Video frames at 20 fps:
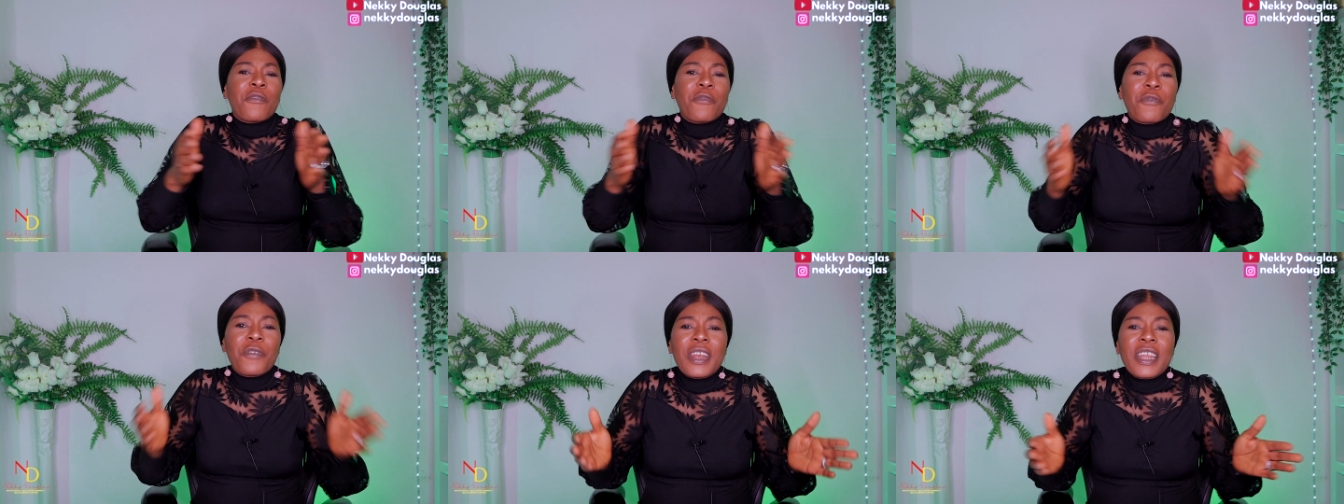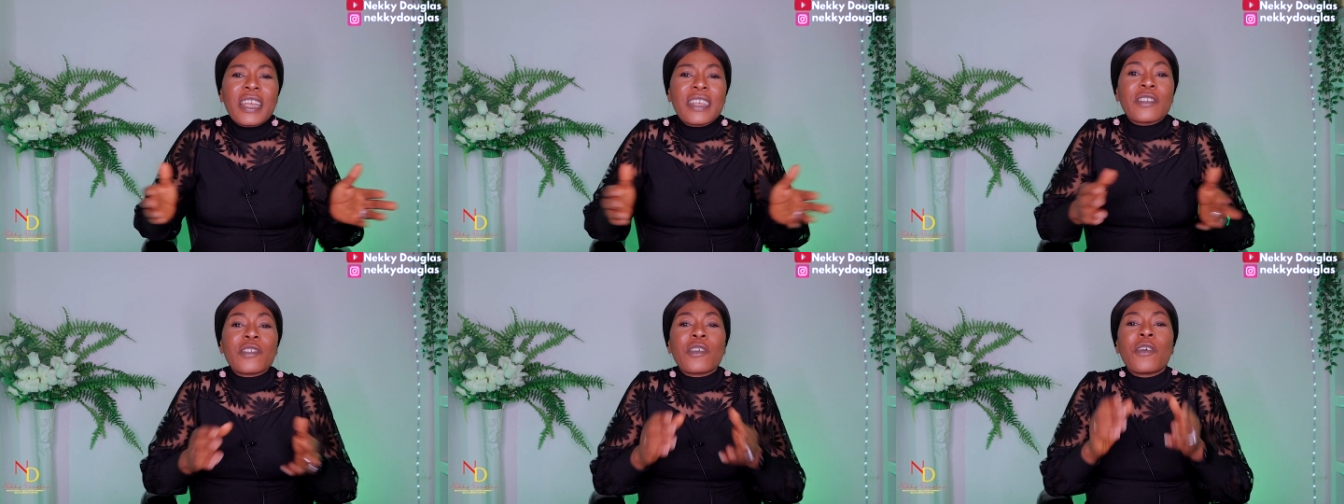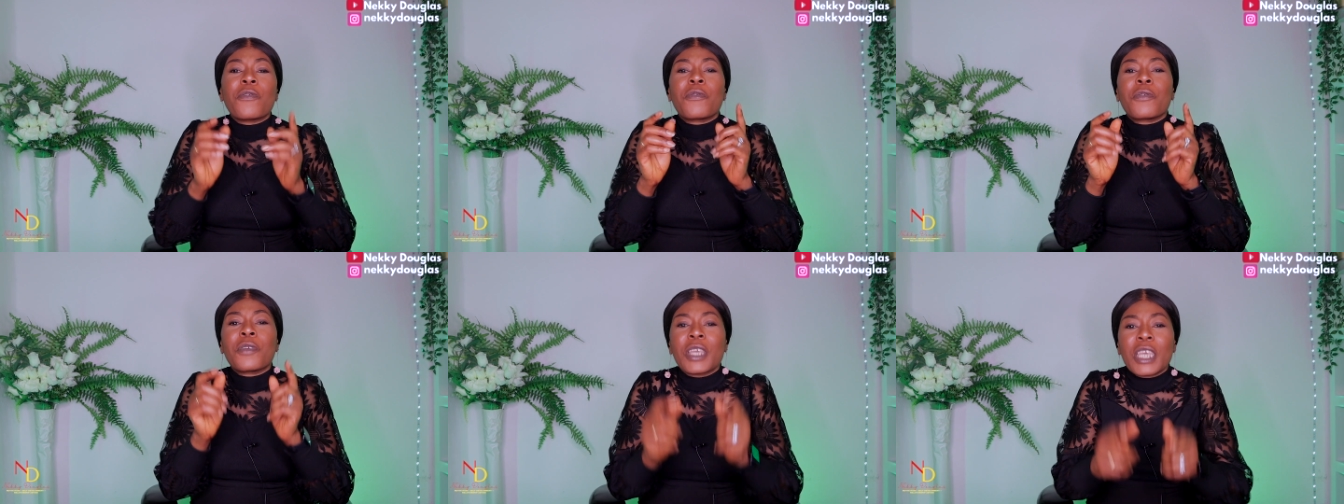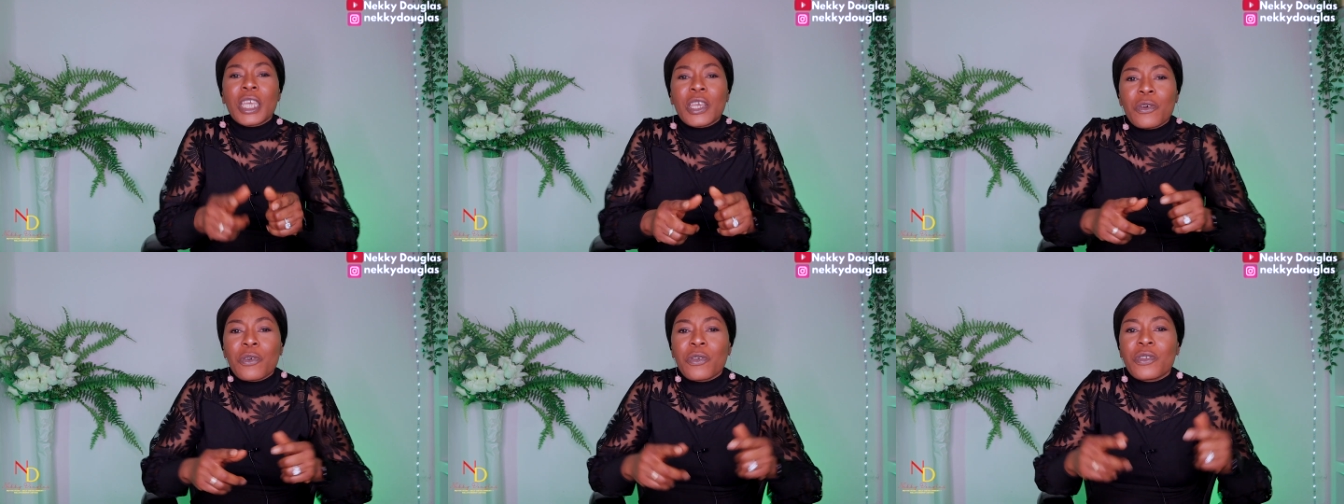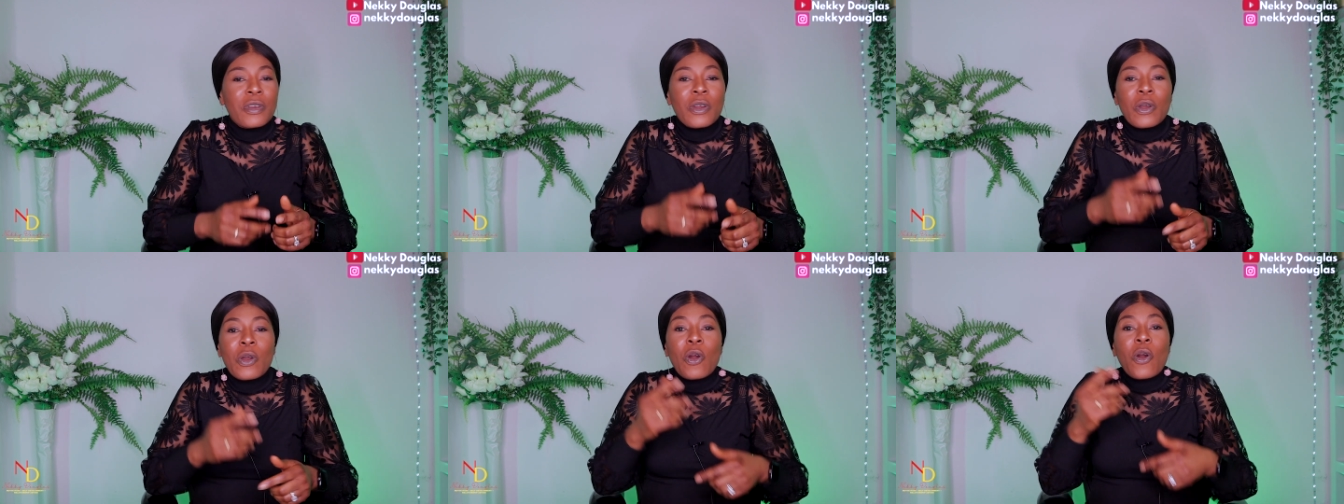feelings of
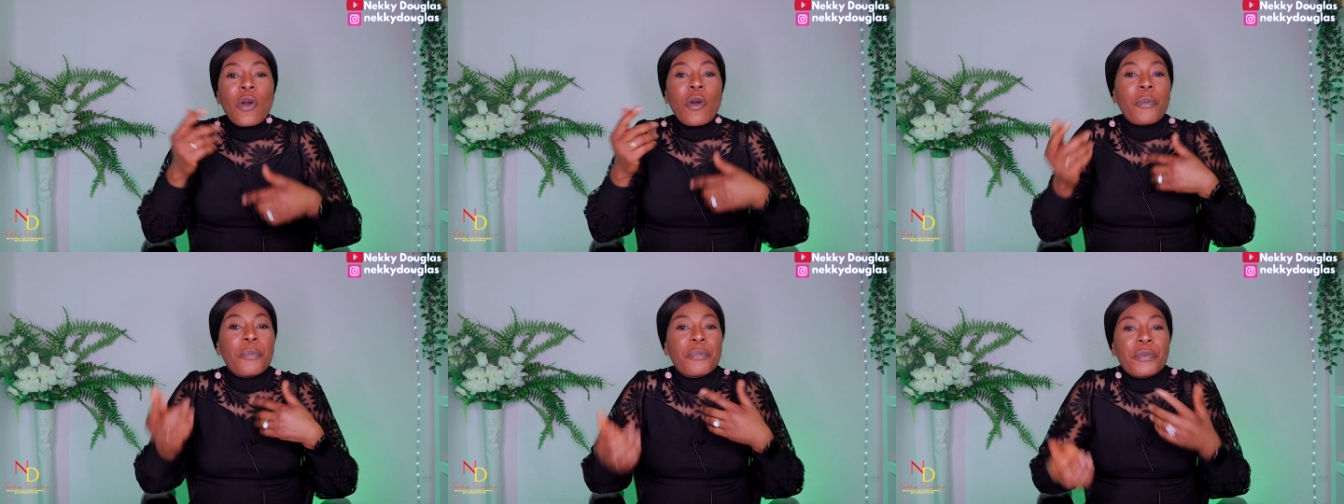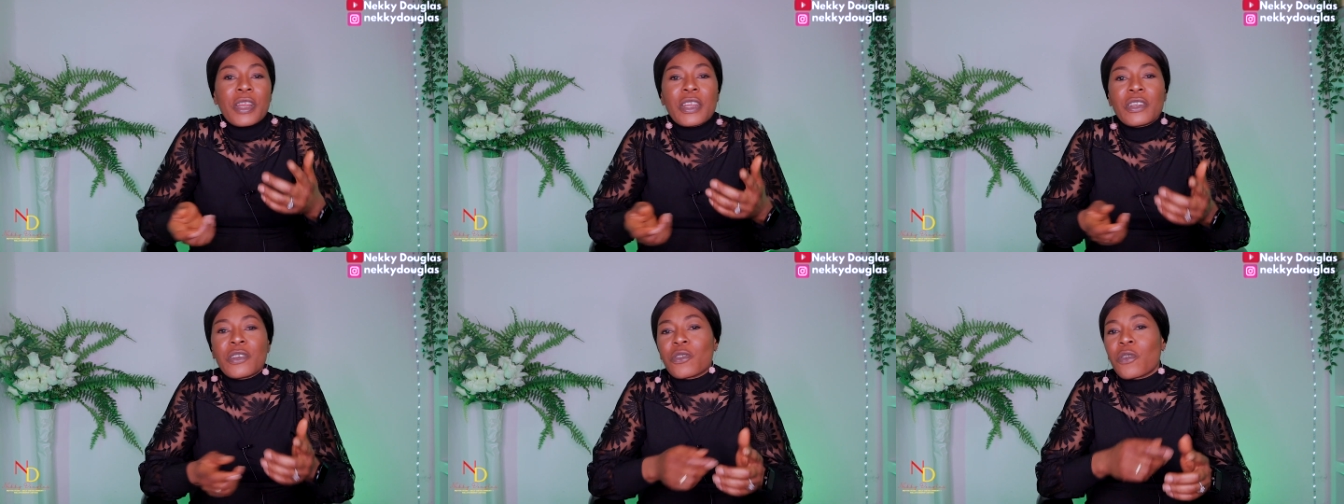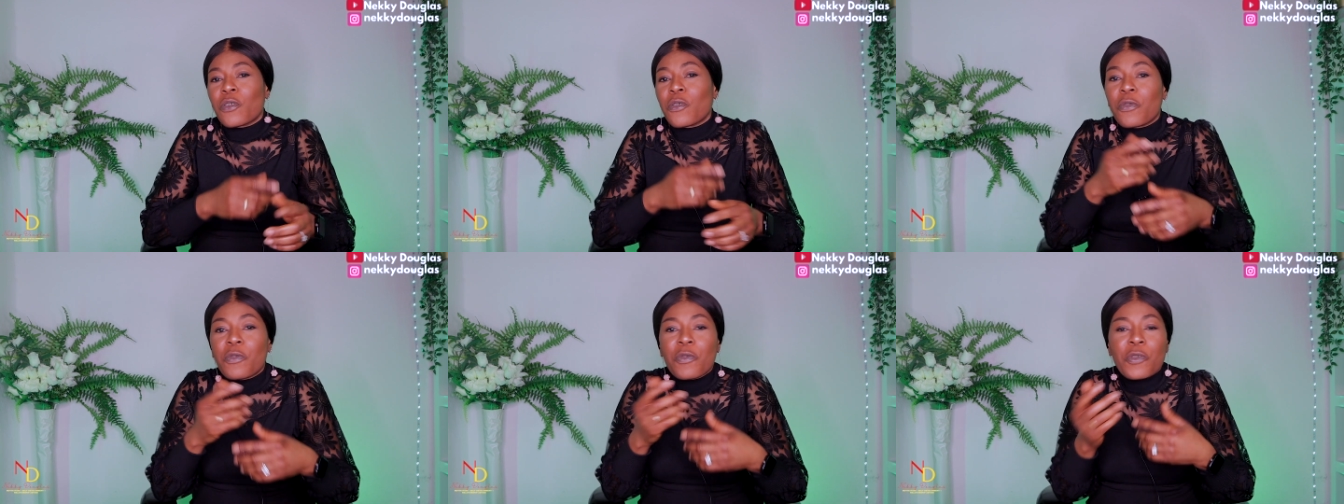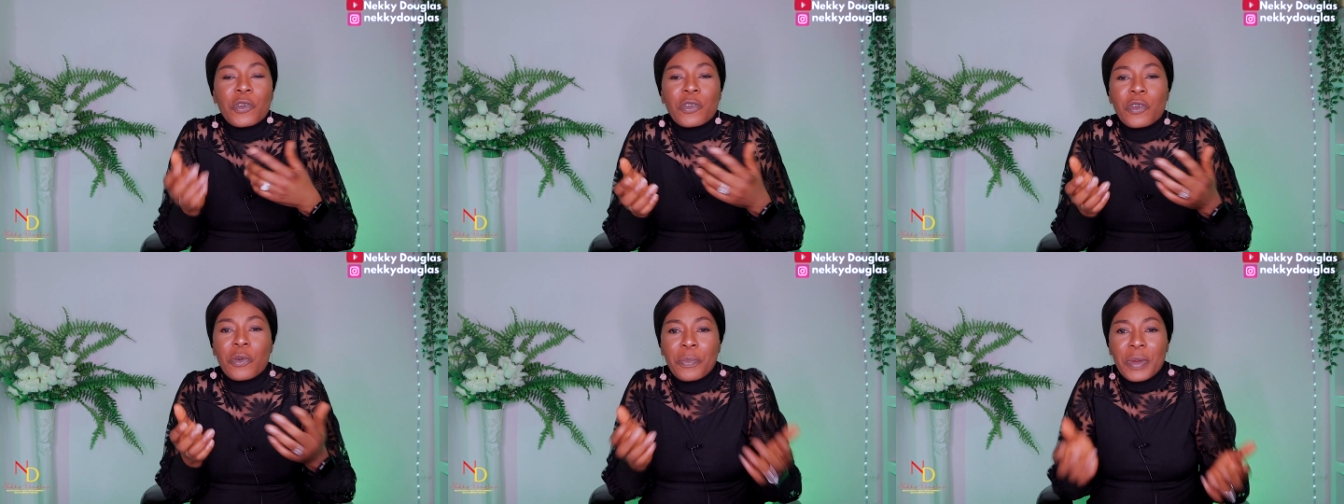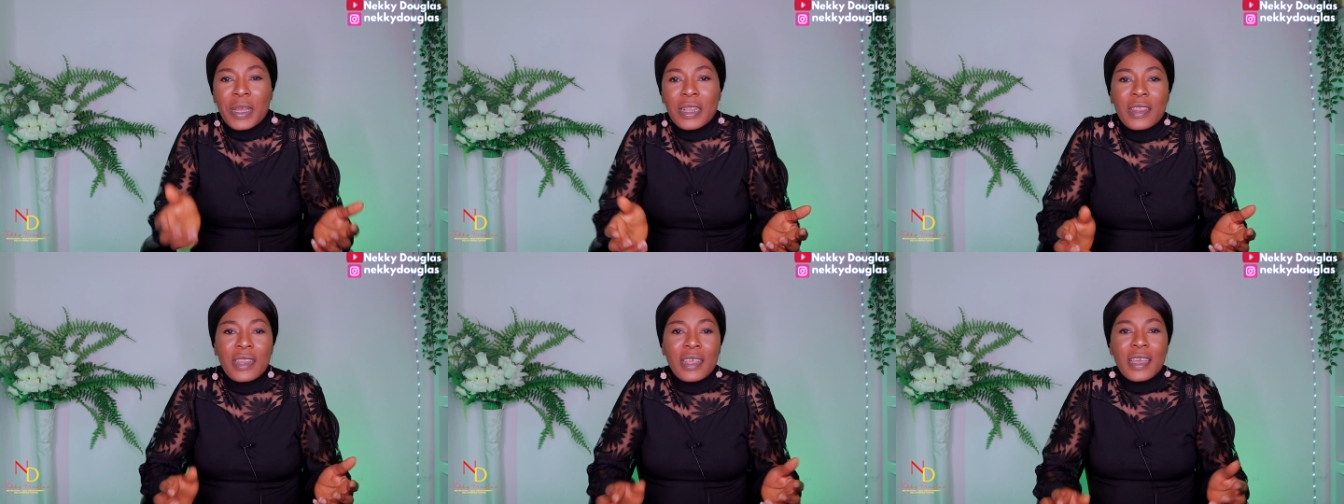guilt or pressure for your
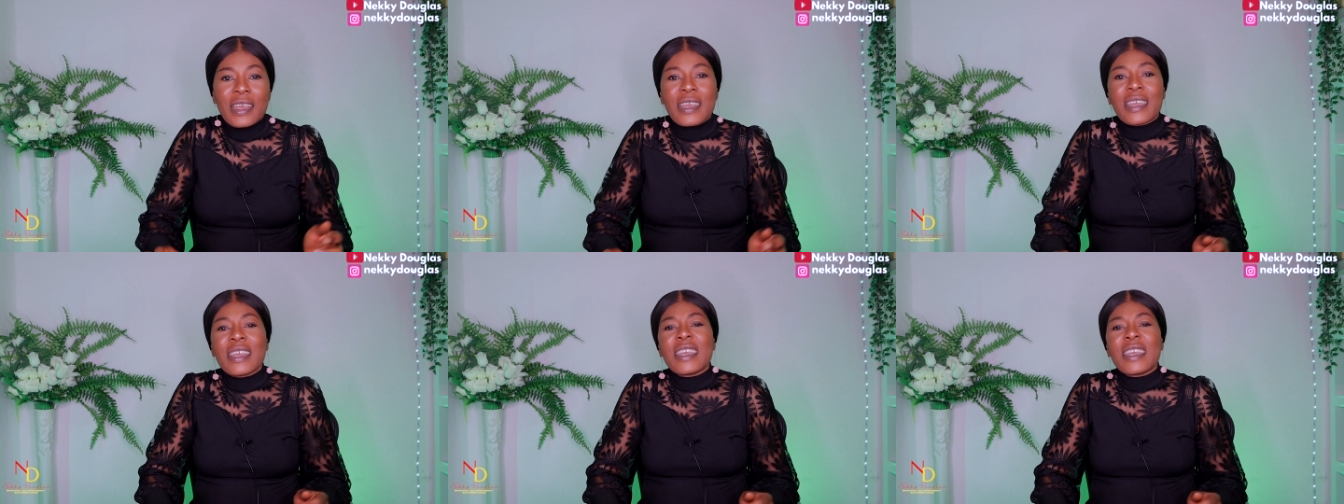partner.